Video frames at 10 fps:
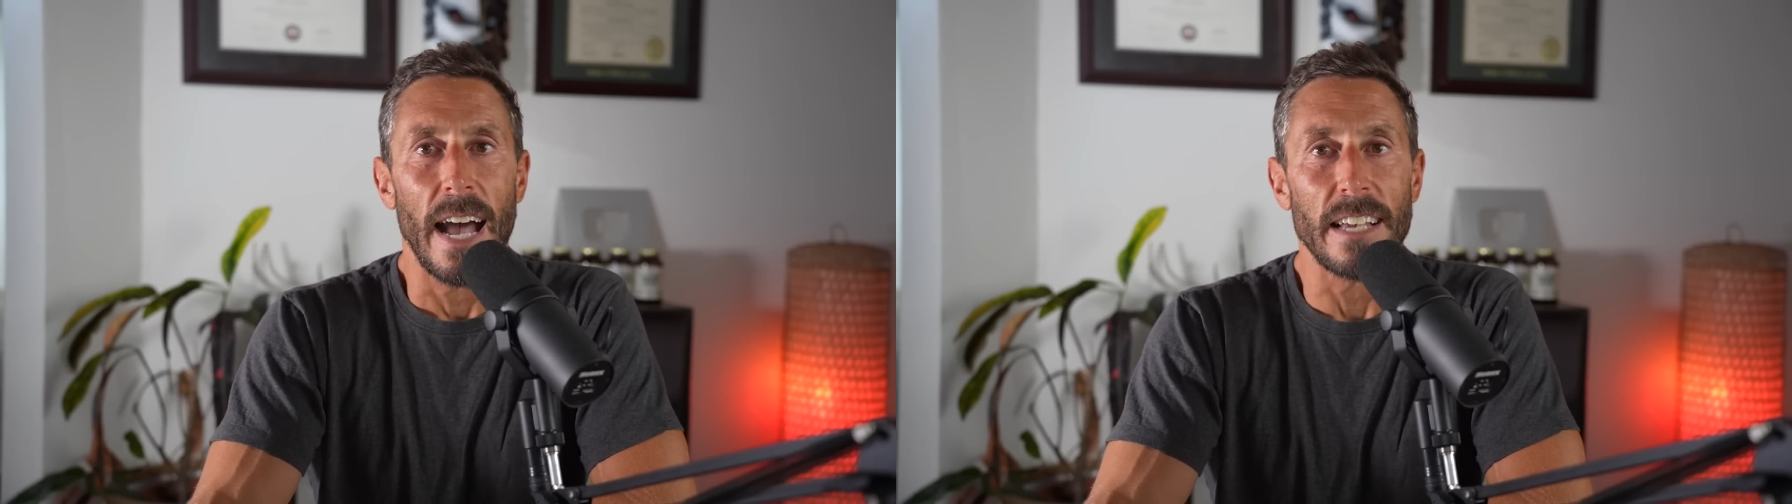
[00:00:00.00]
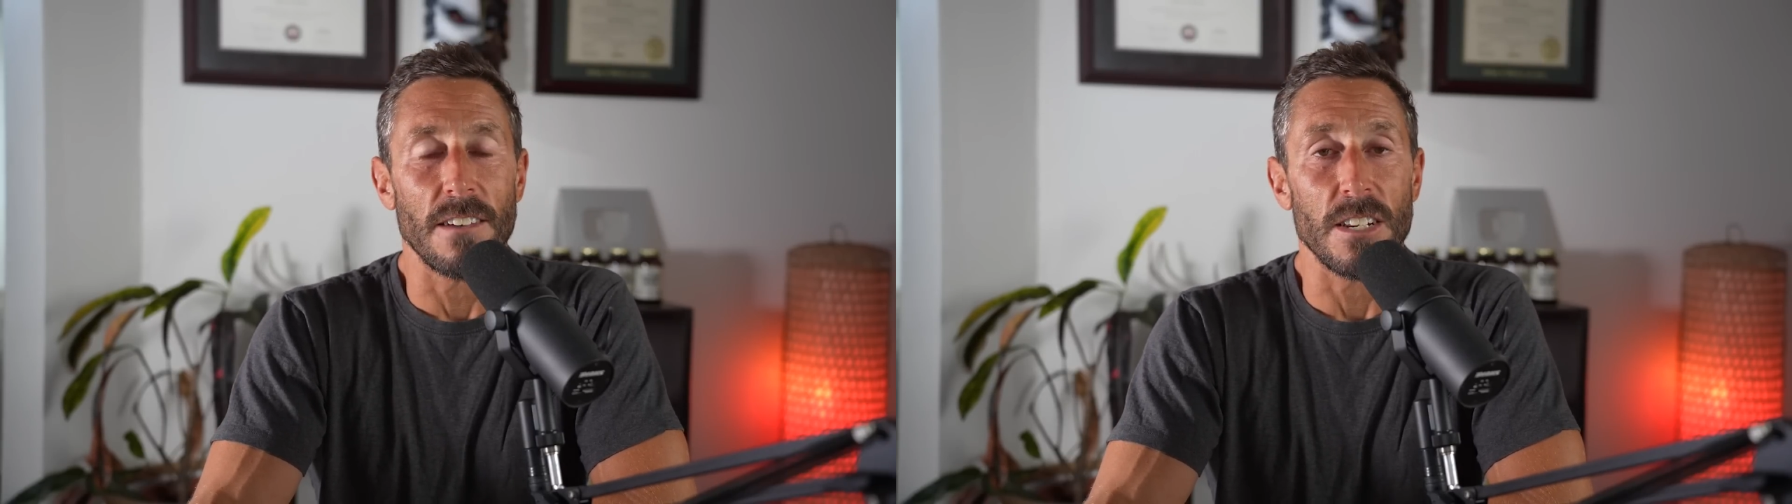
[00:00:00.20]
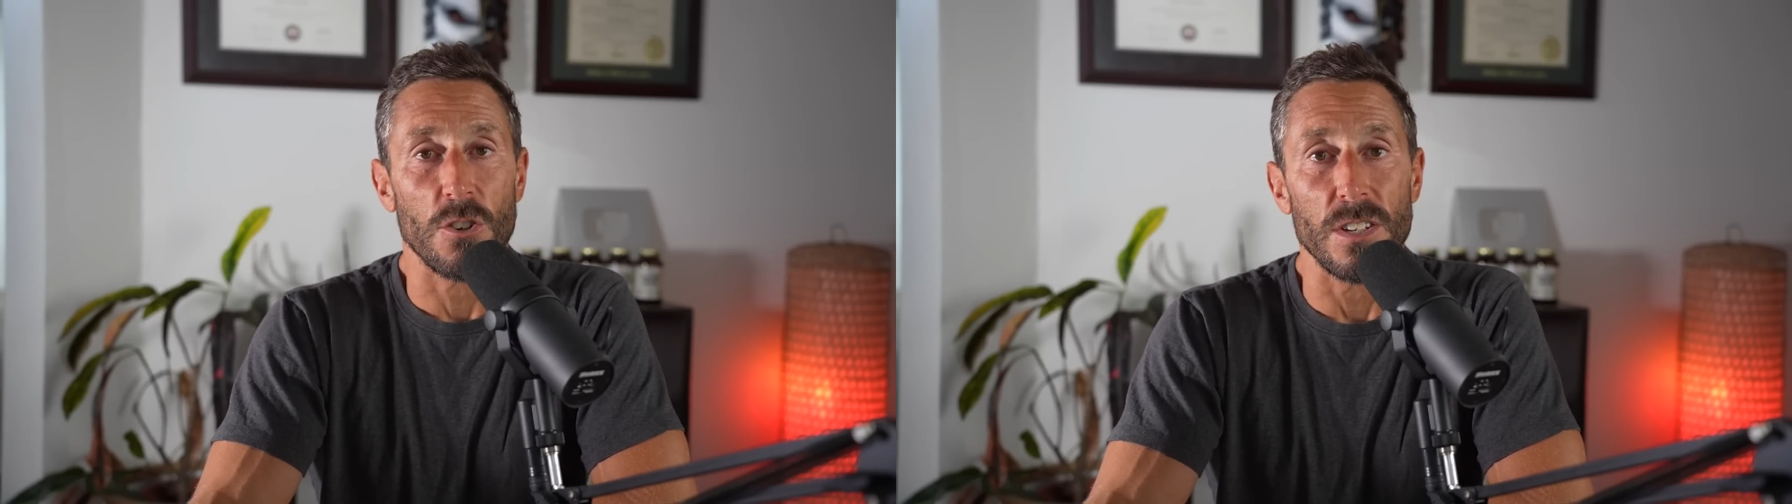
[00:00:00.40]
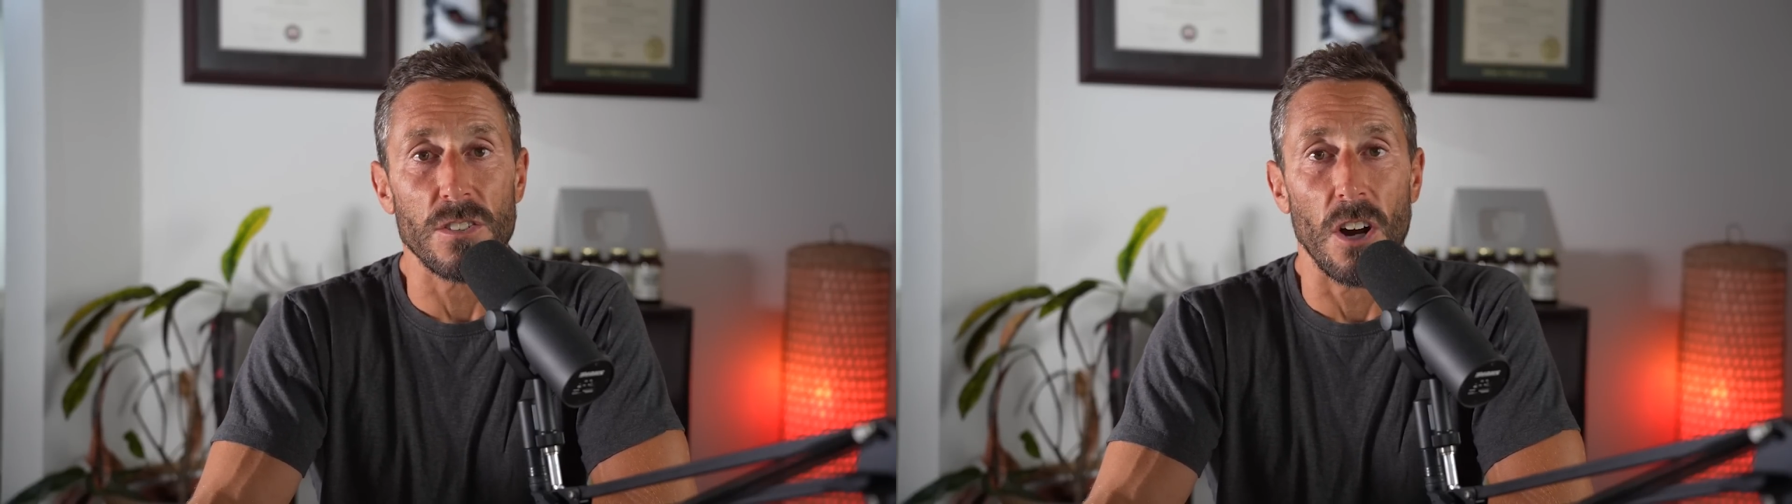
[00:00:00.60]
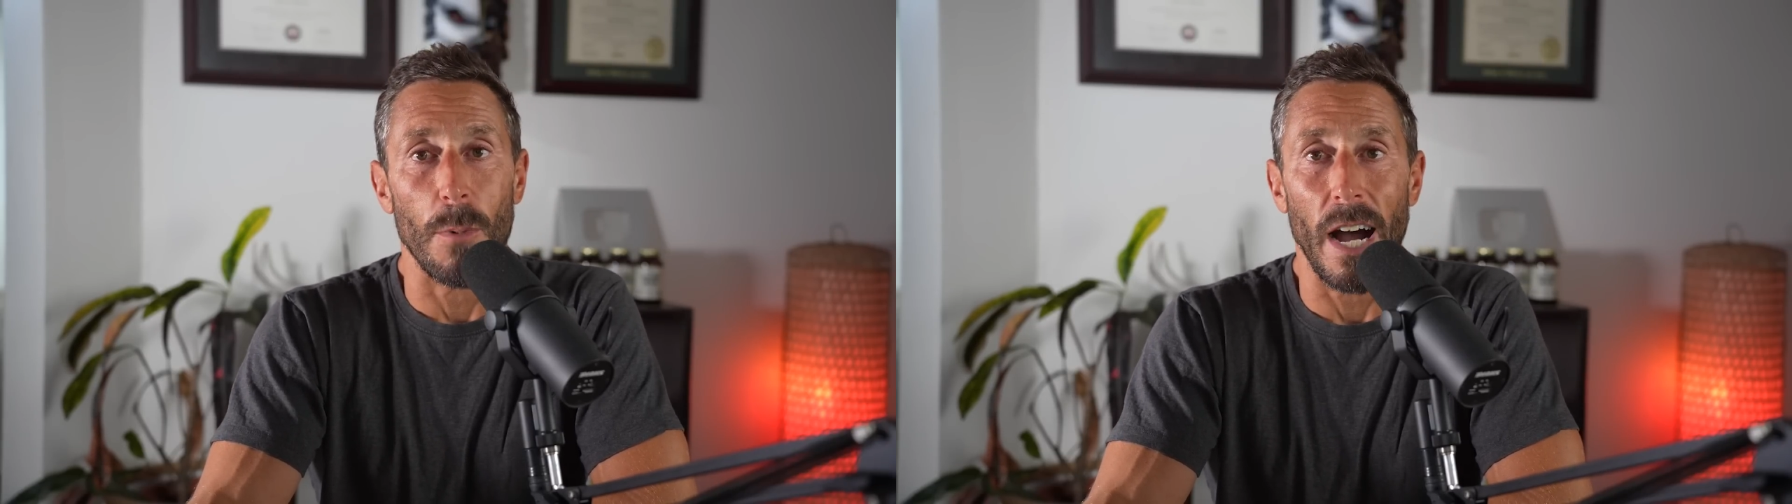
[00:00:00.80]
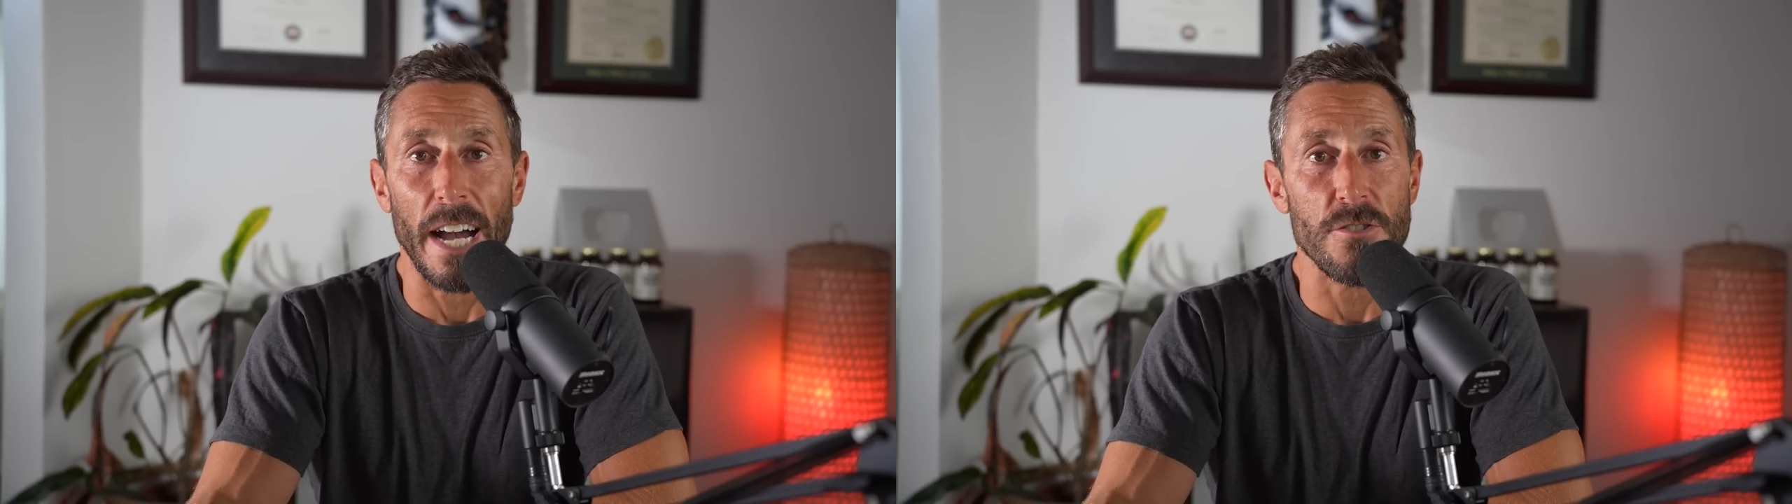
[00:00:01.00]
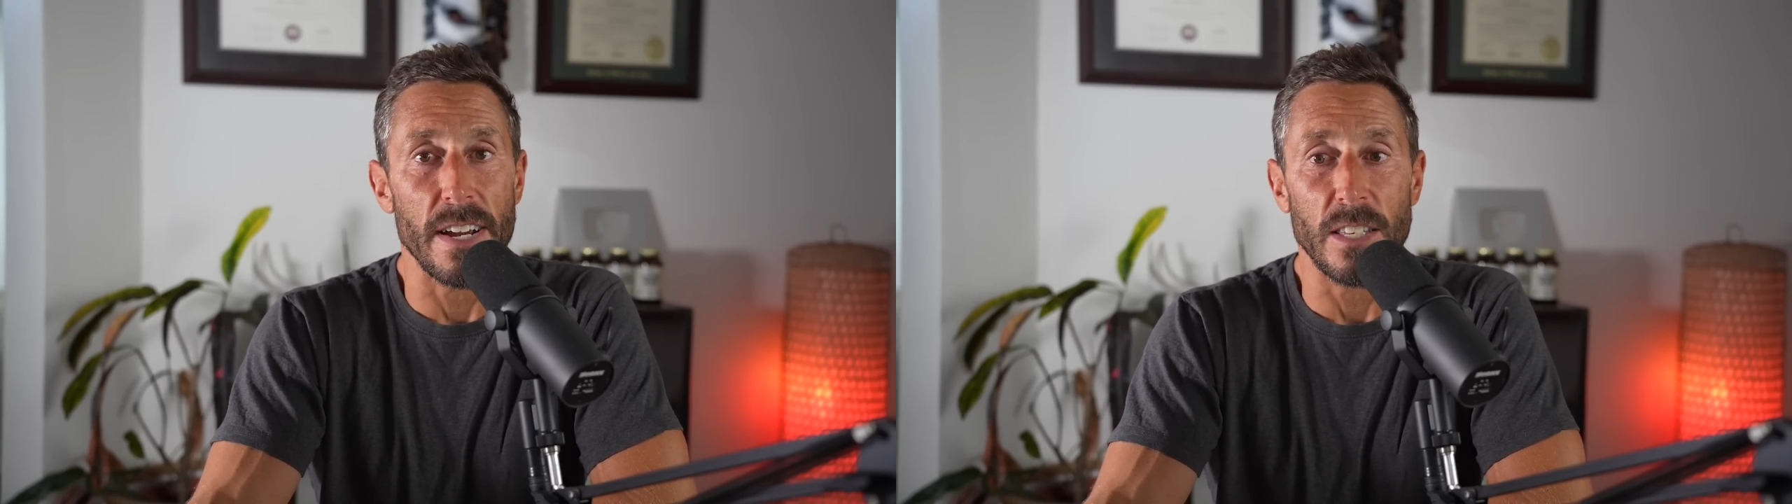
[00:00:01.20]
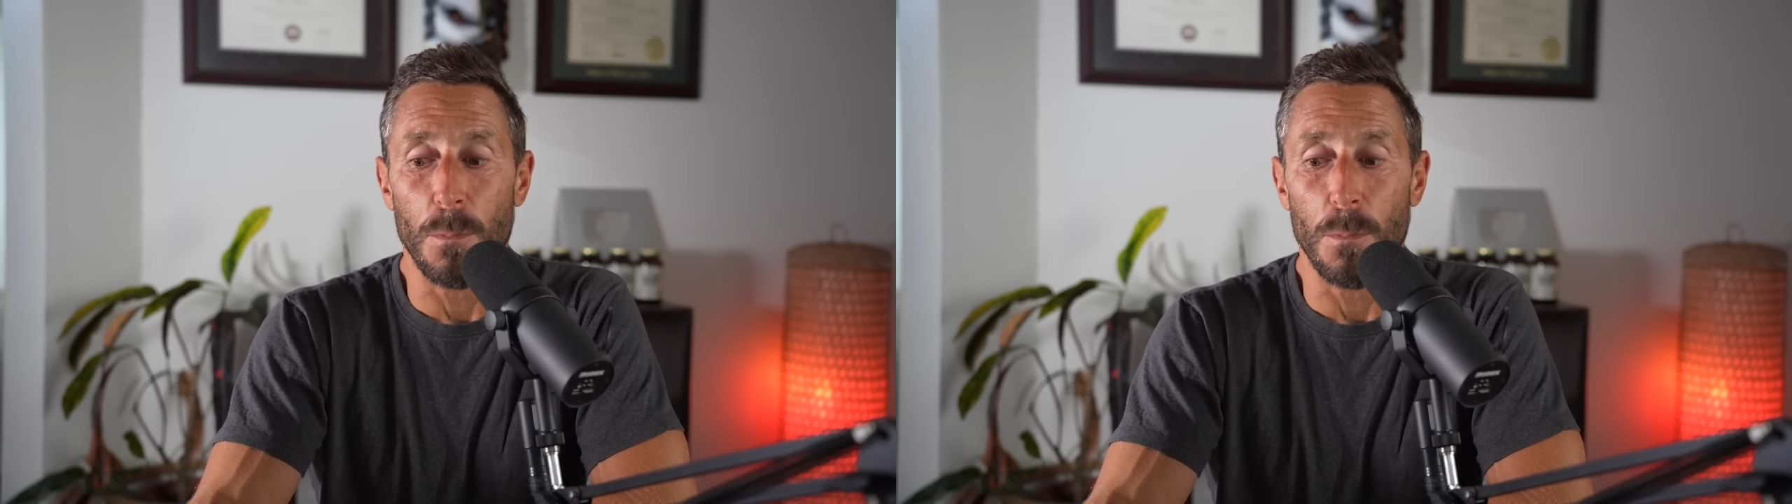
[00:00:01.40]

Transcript: as I've increased carbohydrates,